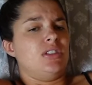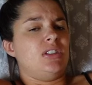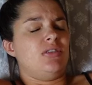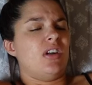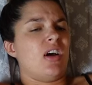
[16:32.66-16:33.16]

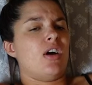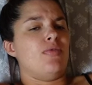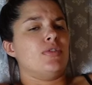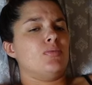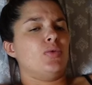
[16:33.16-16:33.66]
Still not
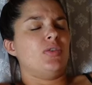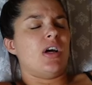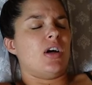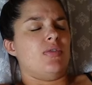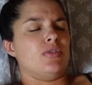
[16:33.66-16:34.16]
comfortable.
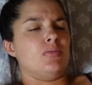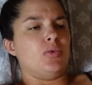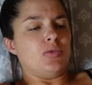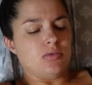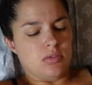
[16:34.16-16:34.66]
Not
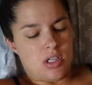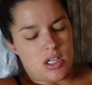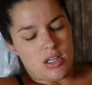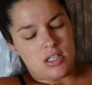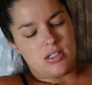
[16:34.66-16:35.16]
comfortable.
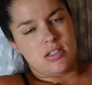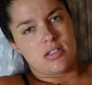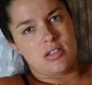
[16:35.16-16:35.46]
well, they're is-